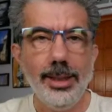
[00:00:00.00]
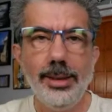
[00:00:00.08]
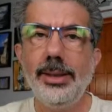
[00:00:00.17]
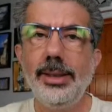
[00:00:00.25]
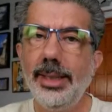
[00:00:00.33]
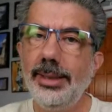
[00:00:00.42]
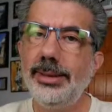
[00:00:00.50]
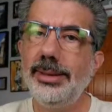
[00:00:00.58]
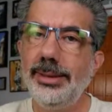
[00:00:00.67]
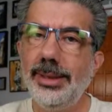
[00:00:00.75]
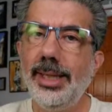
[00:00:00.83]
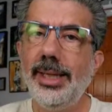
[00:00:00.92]

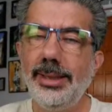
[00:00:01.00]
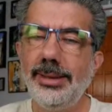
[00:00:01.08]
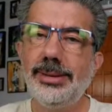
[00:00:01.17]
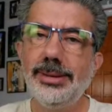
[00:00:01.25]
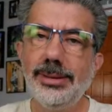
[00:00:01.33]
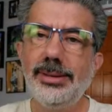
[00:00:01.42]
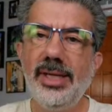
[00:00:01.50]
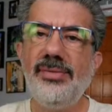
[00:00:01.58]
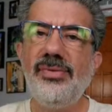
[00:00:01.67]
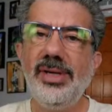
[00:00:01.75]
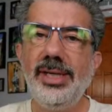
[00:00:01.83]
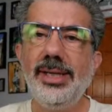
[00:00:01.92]
119 days till
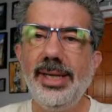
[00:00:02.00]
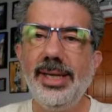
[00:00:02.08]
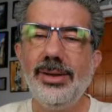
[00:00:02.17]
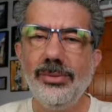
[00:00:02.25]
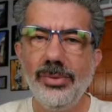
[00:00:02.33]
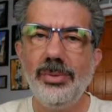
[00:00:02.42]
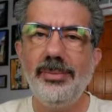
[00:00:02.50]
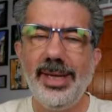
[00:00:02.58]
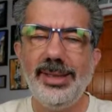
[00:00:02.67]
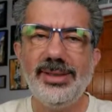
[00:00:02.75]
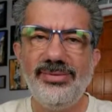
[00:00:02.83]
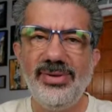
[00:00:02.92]
Stephanie and I are
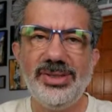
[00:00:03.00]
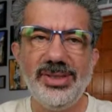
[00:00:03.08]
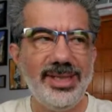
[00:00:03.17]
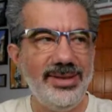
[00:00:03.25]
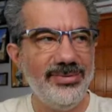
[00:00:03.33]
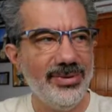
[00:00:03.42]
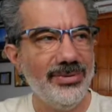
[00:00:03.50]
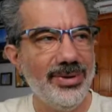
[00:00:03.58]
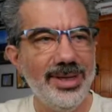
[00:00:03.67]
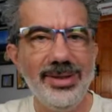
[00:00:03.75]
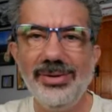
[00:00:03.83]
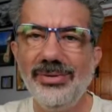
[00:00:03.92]
roommates officially for
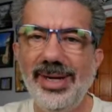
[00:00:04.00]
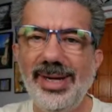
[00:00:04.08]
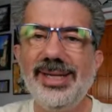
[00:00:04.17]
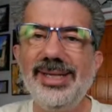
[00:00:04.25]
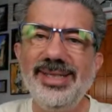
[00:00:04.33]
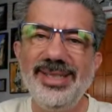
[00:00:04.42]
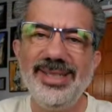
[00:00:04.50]
one whole week.